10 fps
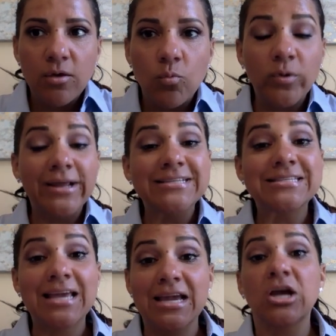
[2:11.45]
When I
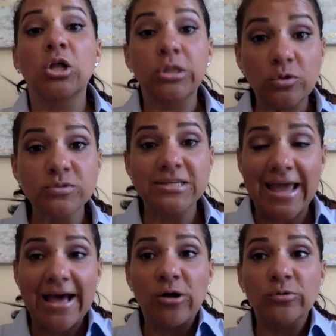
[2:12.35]
say close it
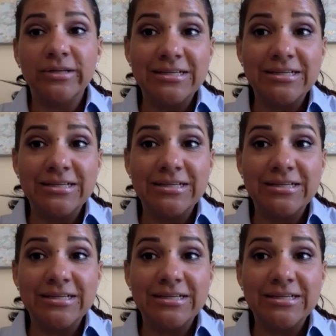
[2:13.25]
out,